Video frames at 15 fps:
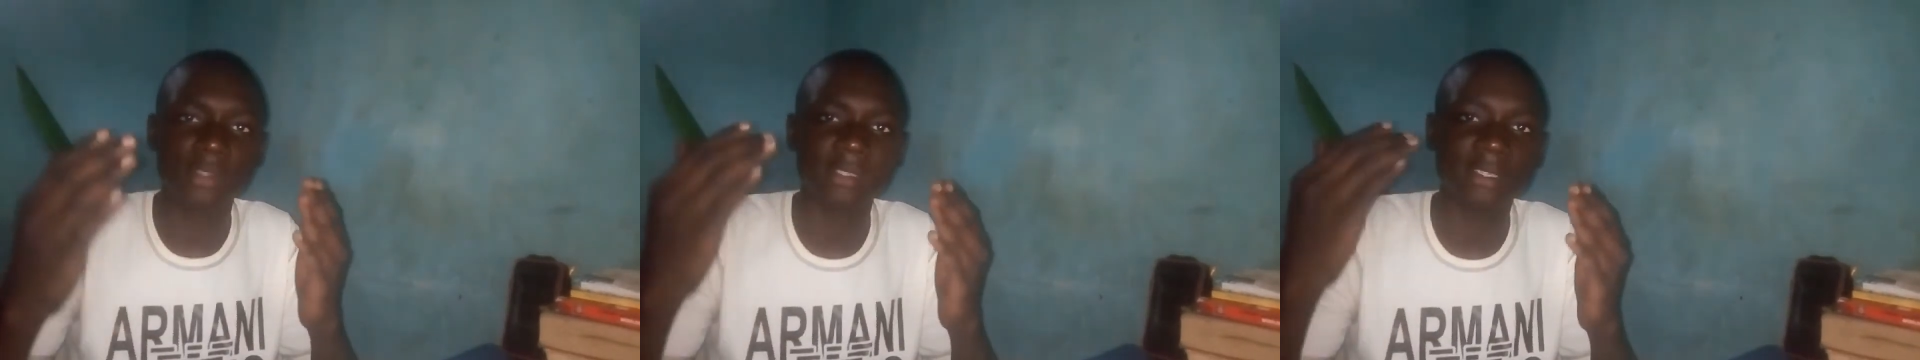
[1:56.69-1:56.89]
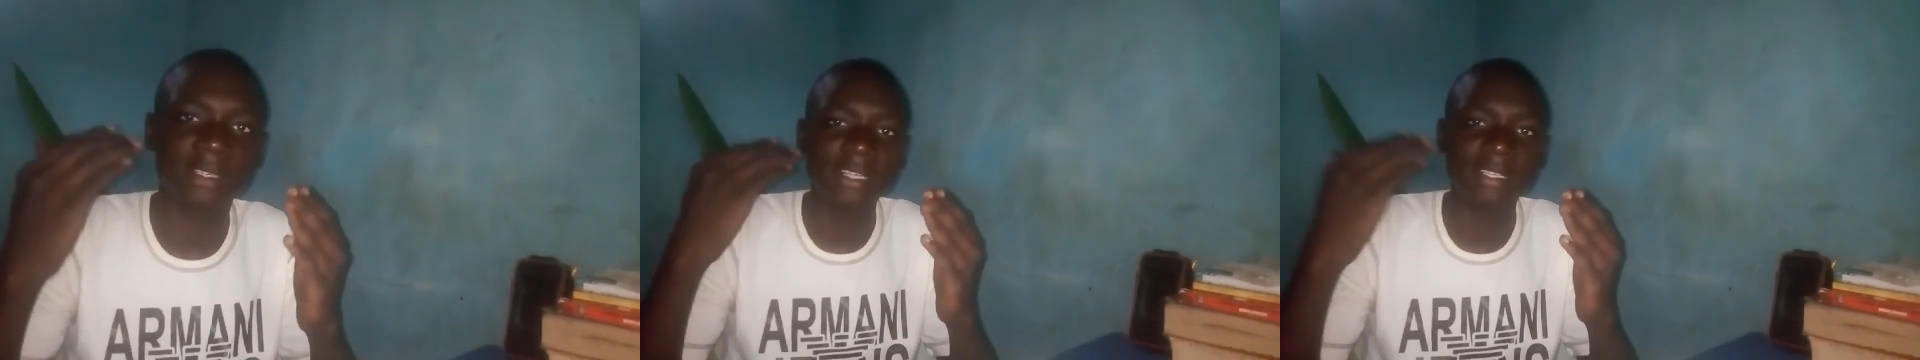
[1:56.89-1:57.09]

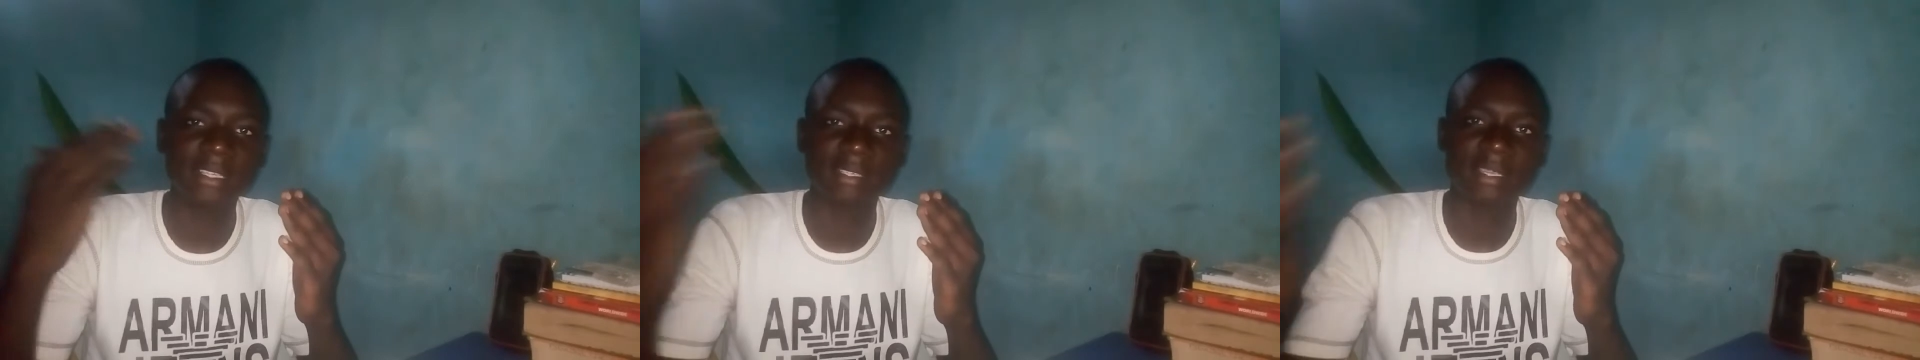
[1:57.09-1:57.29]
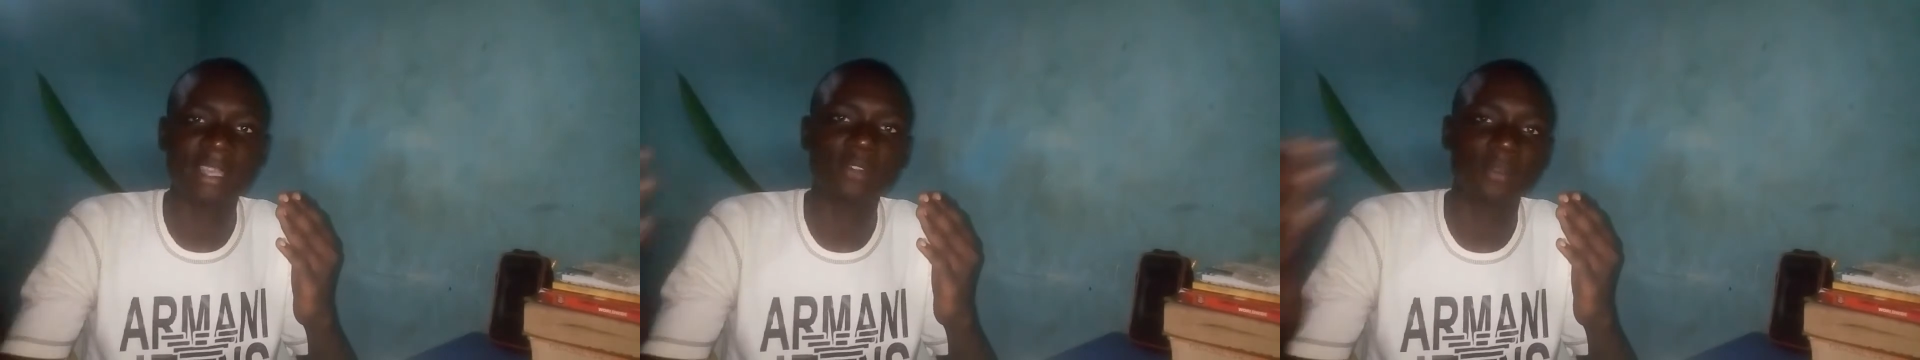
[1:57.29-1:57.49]
must
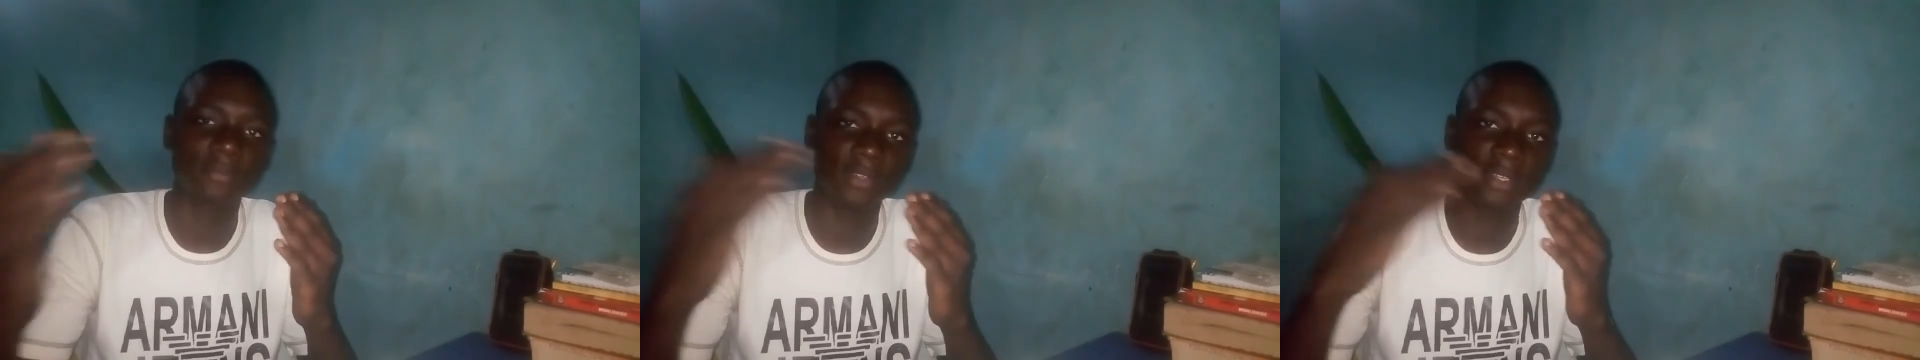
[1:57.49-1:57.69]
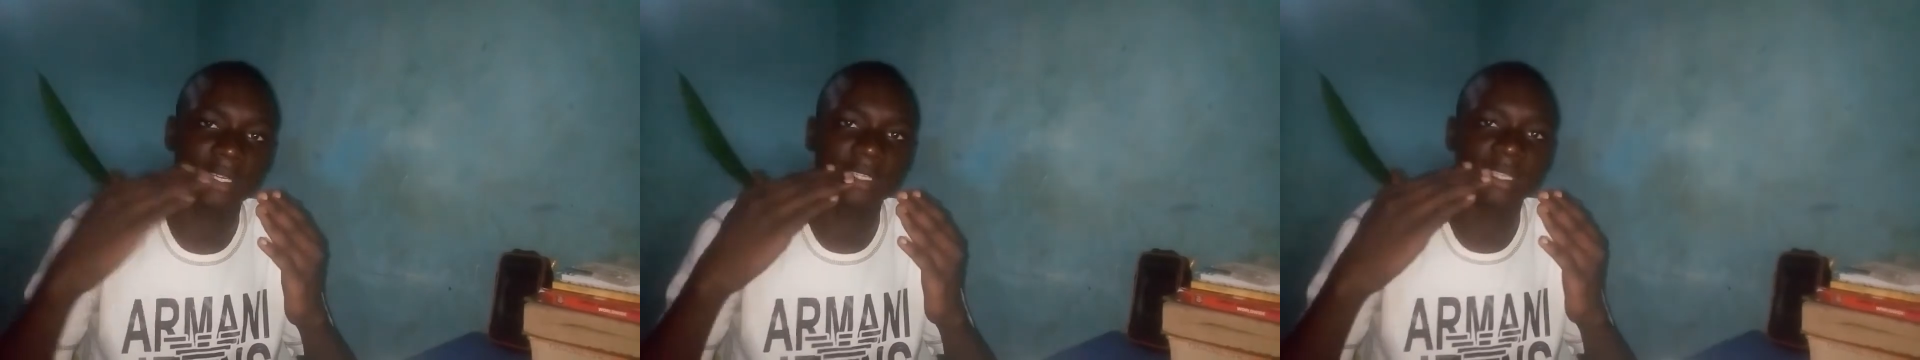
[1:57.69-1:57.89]
create a
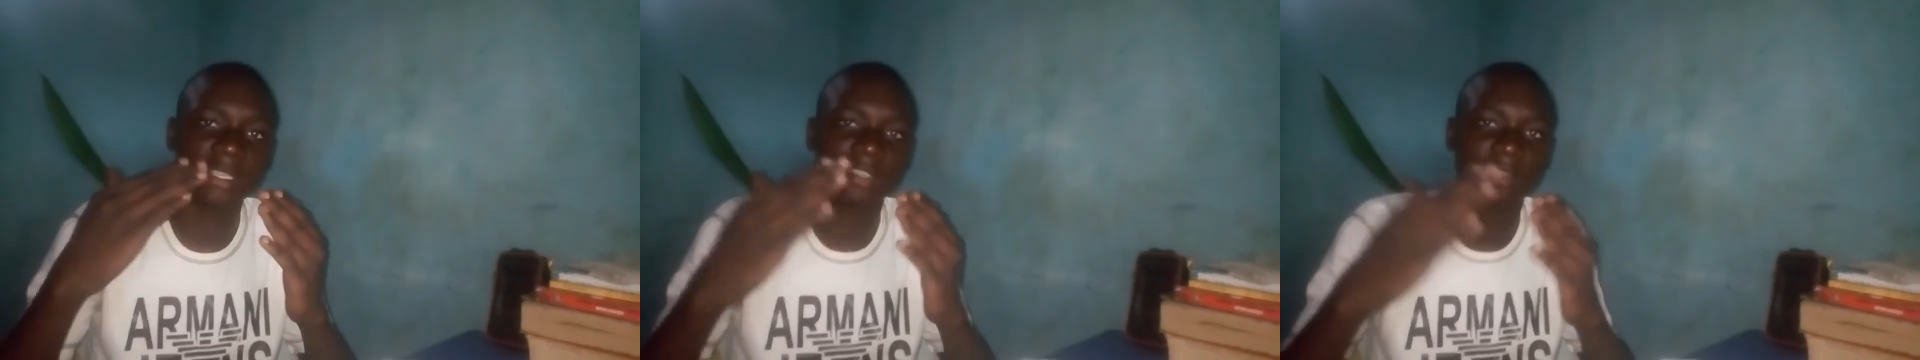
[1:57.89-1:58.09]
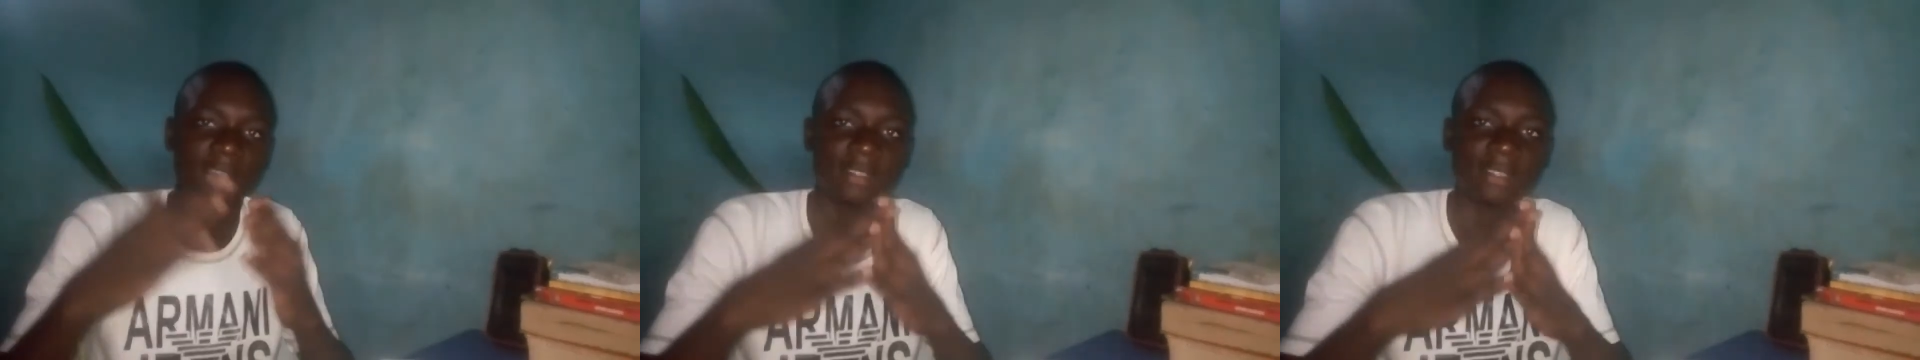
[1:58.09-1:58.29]
sense of unity
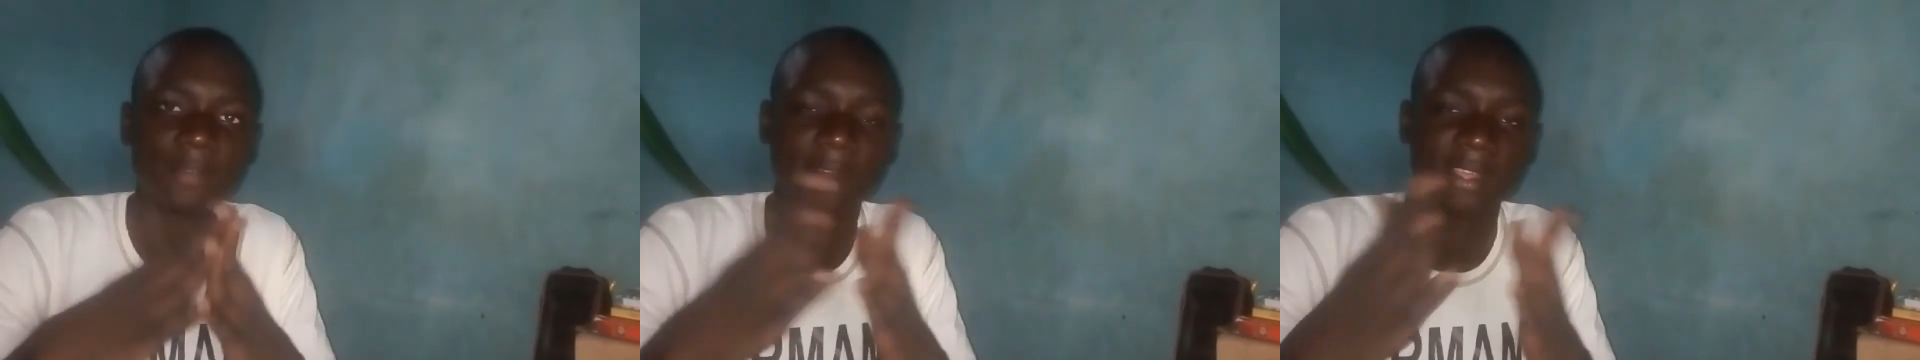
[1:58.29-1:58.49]
in your design.